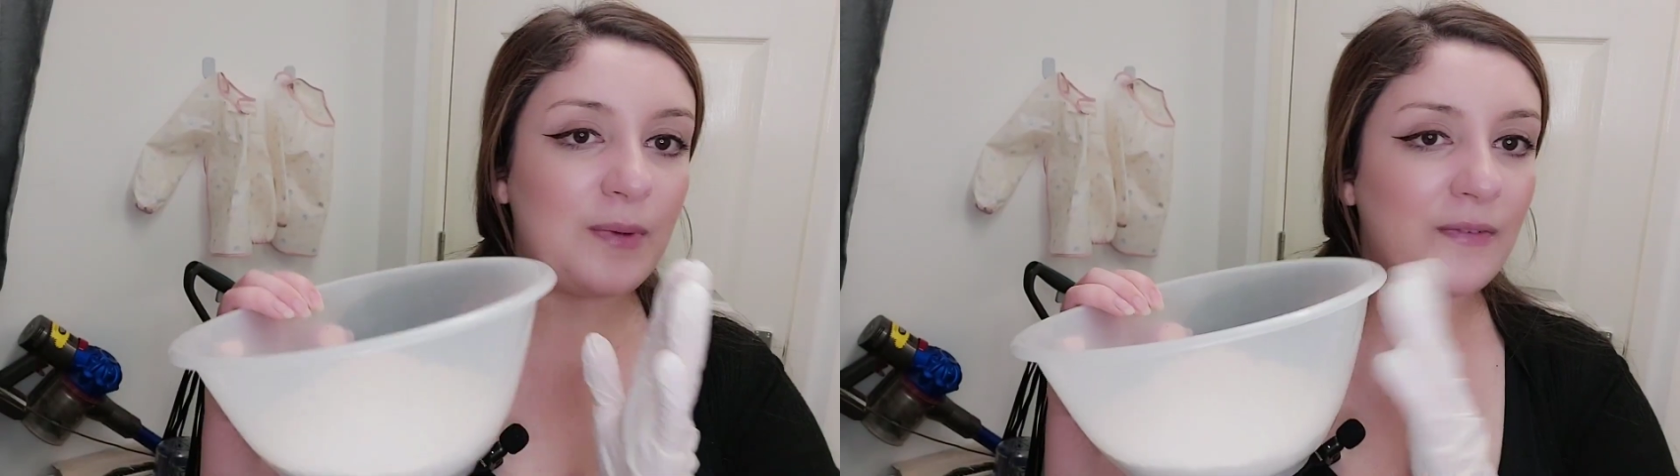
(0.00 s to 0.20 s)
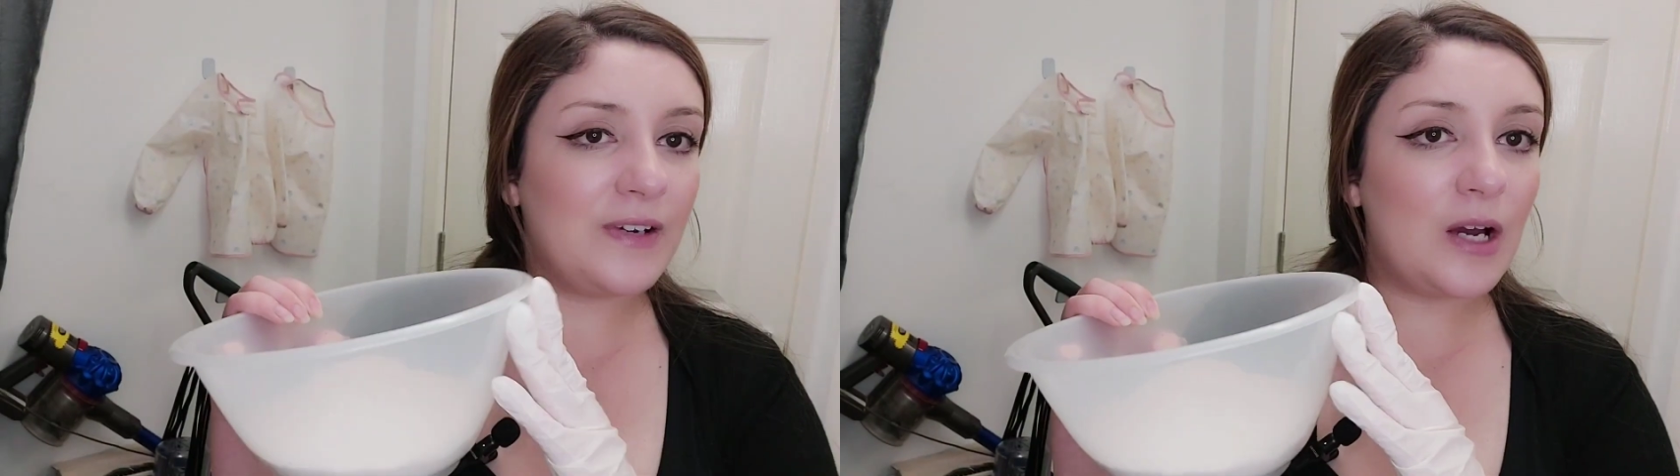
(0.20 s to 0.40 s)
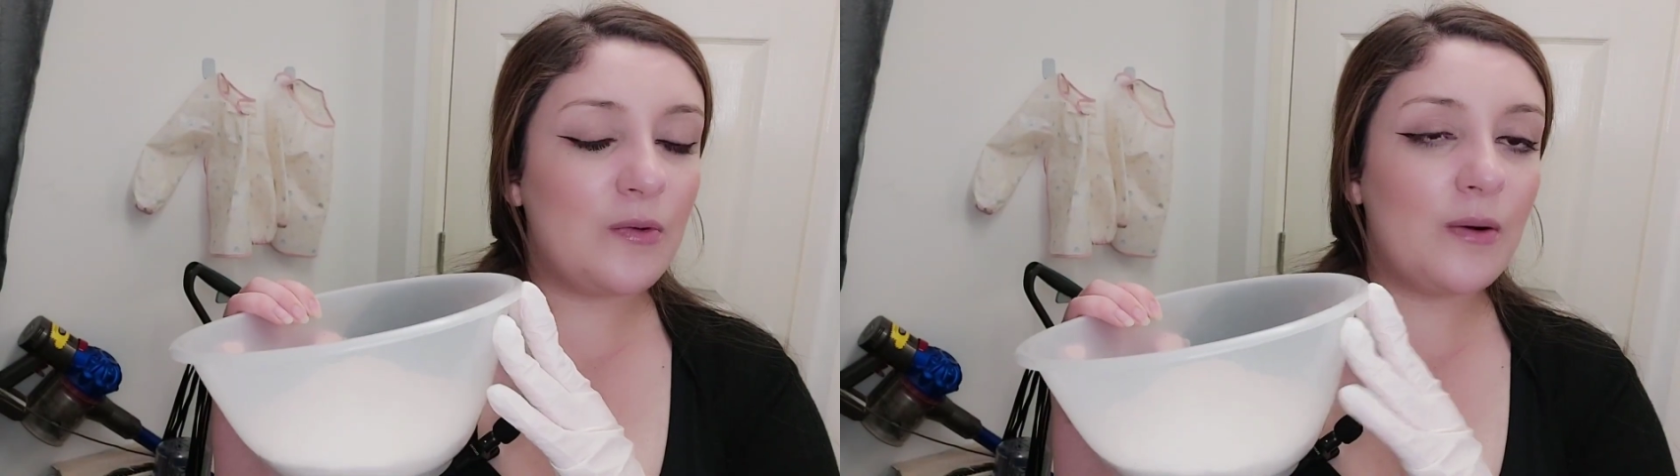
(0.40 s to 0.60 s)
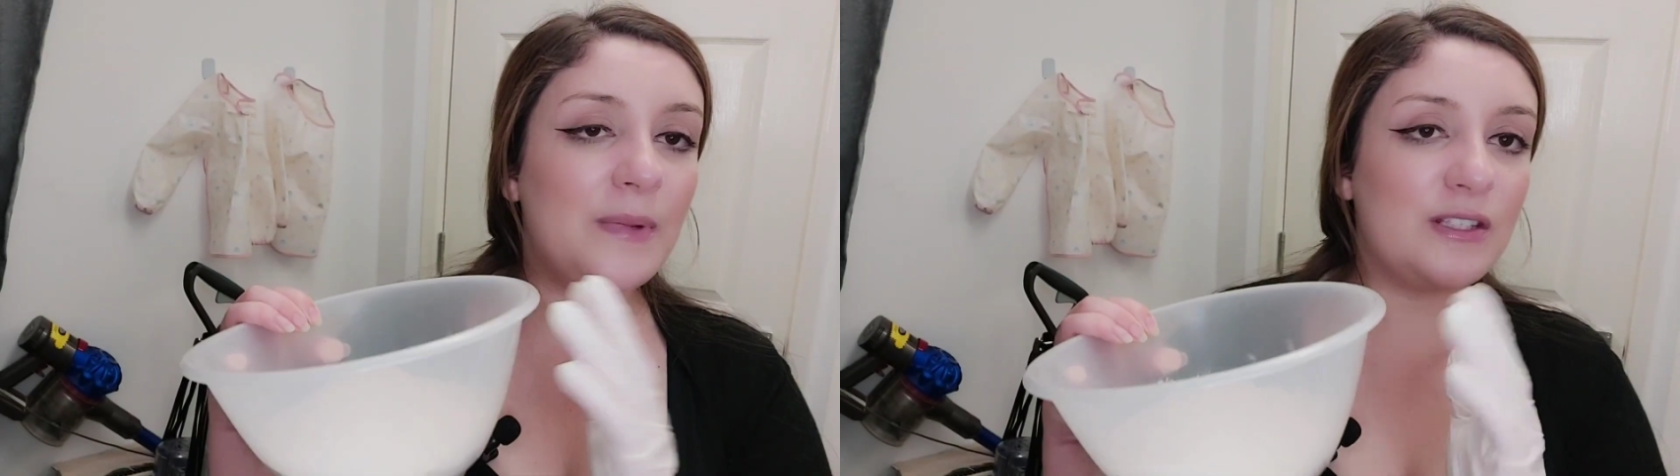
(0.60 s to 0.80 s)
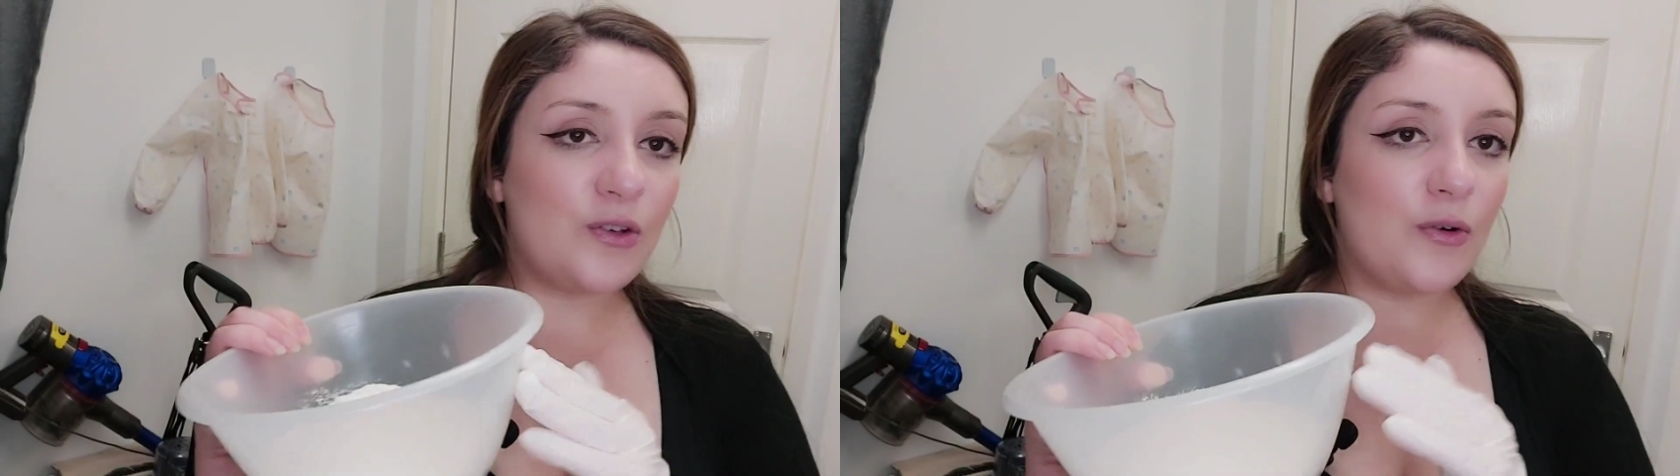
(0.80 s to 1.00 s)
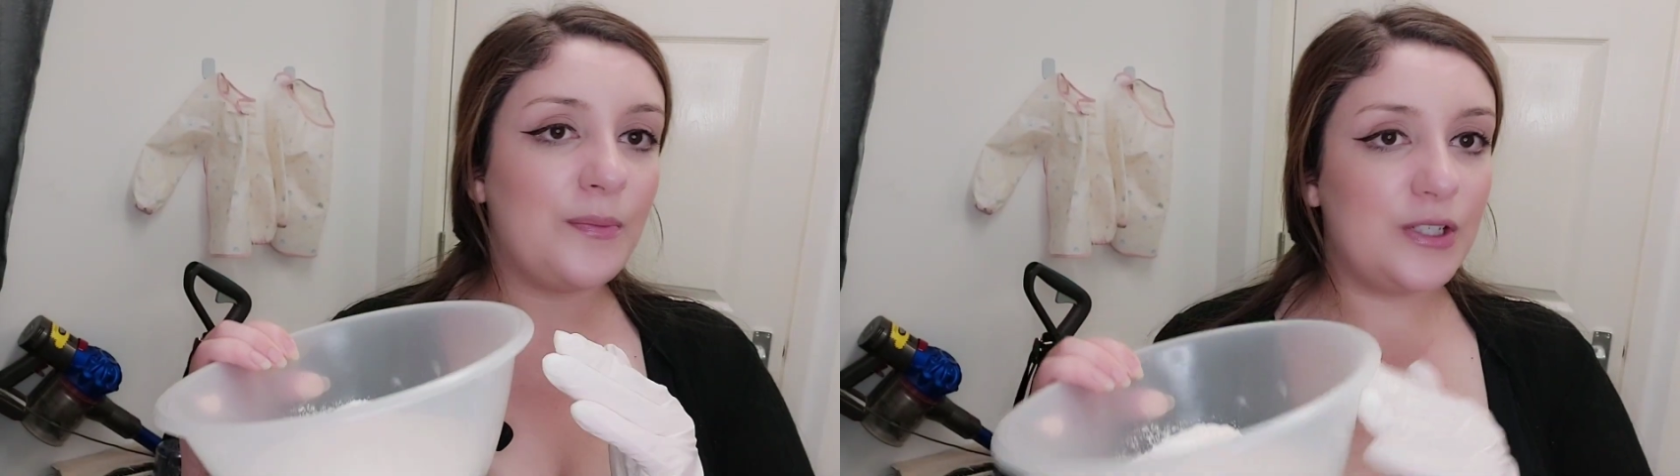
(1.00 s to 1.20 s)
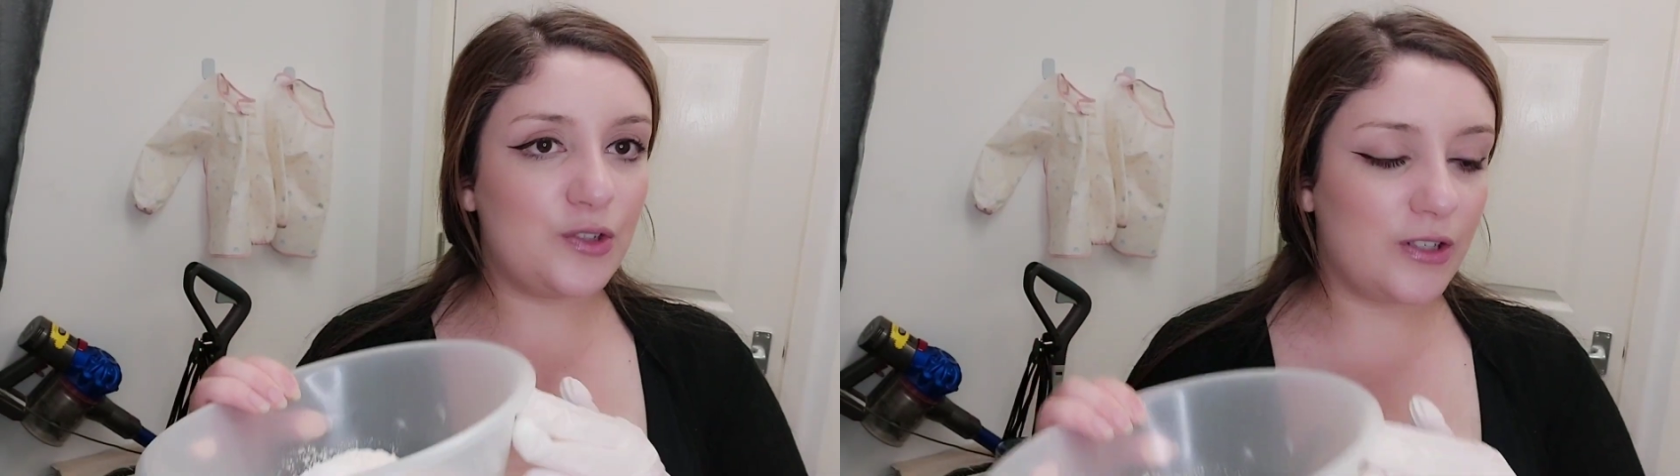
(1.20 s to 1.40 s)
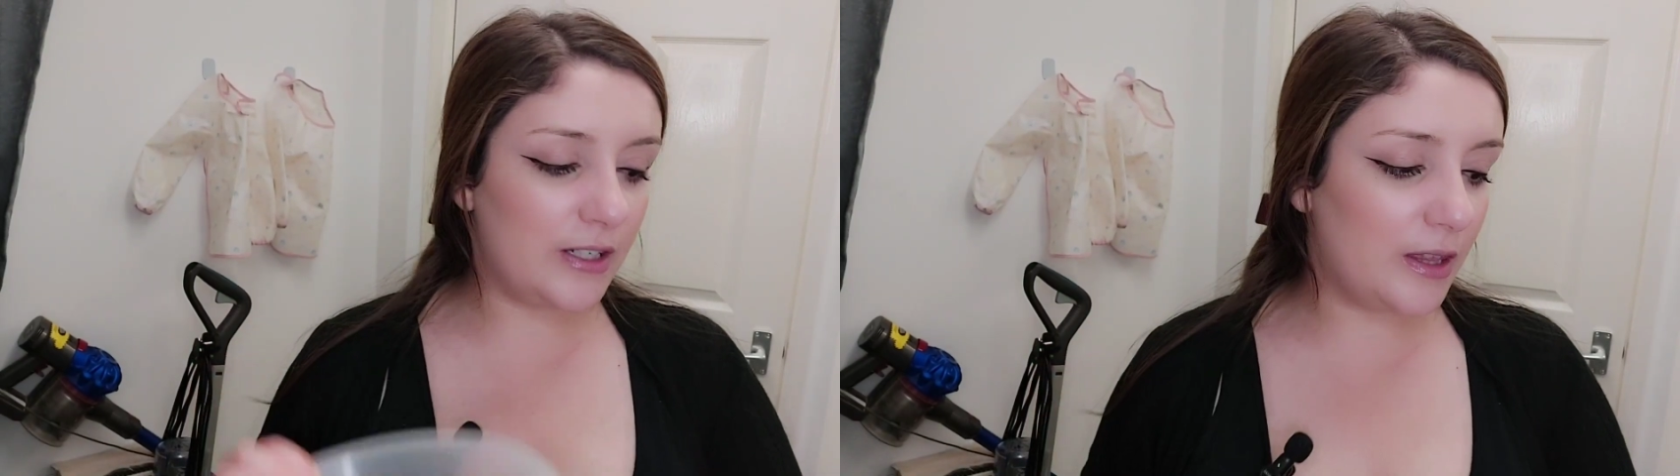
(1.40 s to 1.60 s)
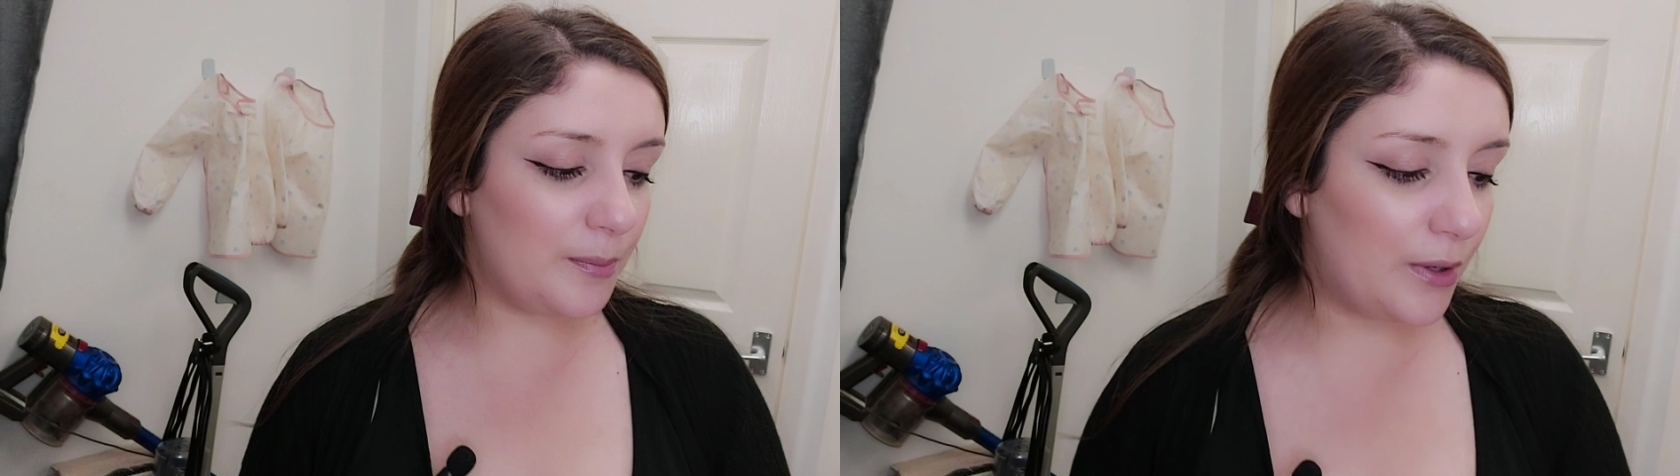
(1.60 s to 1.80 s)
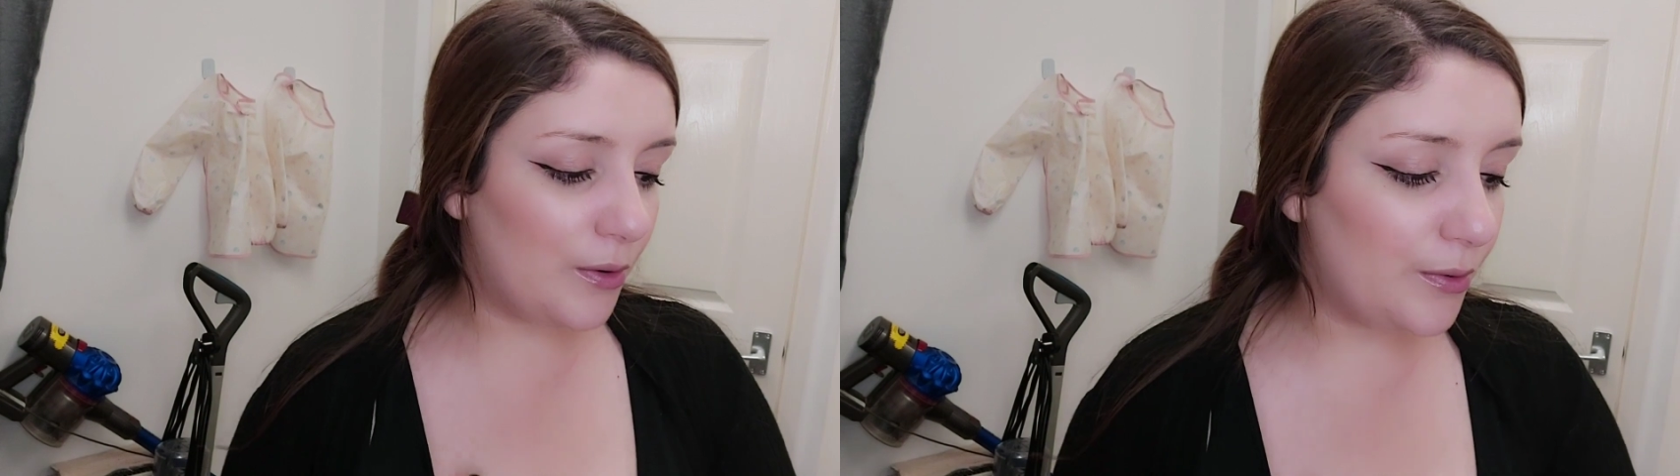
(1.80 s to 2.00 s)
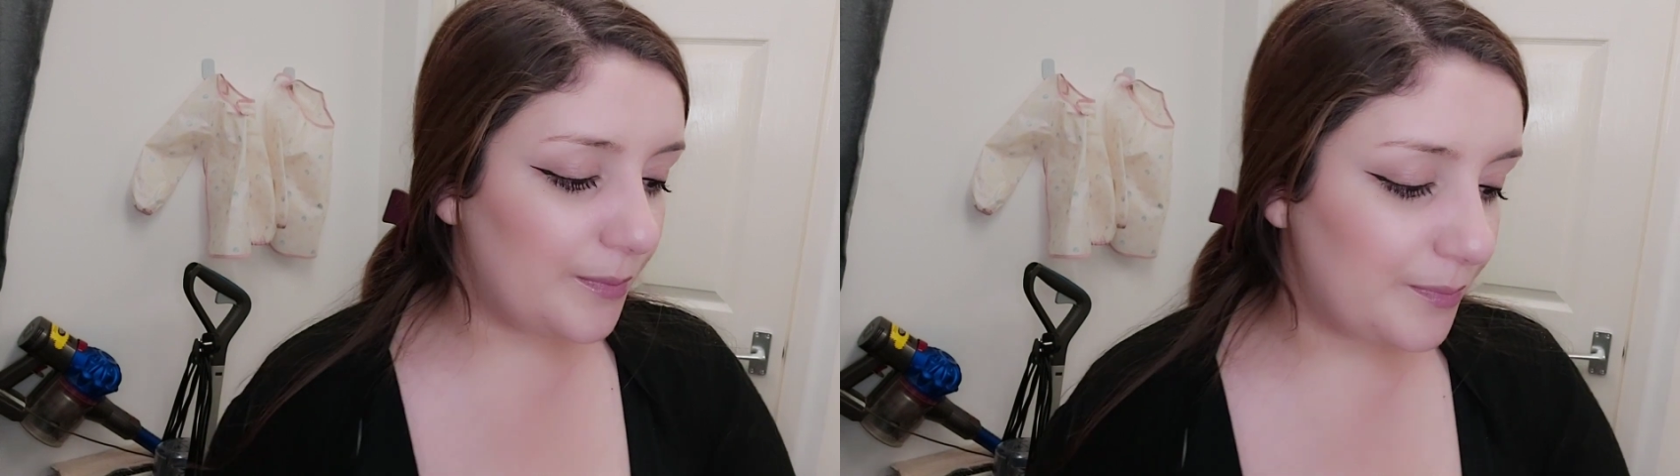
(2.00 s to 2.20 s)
flour, my salt, my sugar in the bowl,